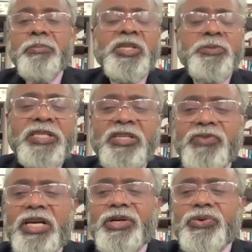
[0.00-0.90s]
But
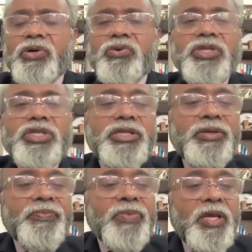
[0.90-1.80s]
specifically to your
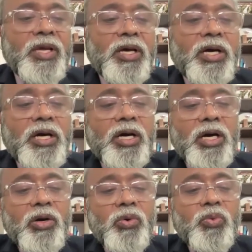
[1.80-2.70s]
question,
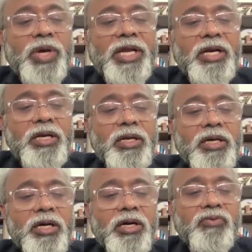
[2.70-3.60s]
uh, when
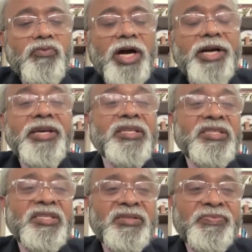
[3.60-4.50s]
uh,
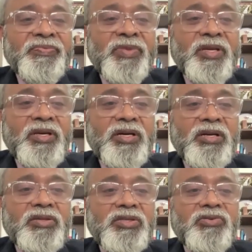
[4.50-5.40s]
Wadia's
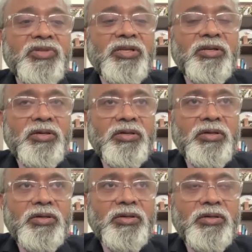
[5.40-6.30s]
uh, Lasaruji
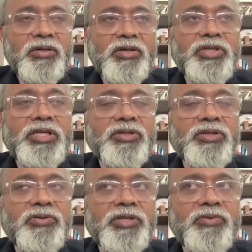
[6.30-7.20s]

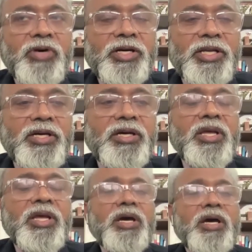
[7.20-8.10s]
uh, Wadia
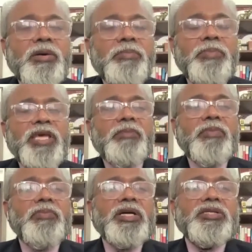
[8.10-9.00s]
uh, uh,
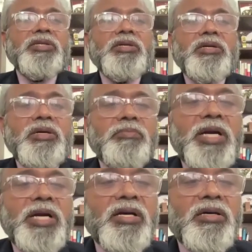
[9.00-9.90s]
became a master
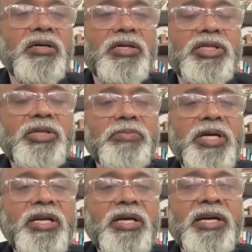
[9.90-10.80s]
builder, uh,
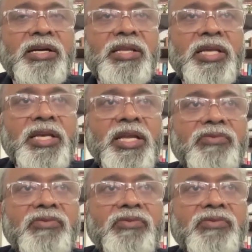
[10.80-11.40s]
shipbuilder at the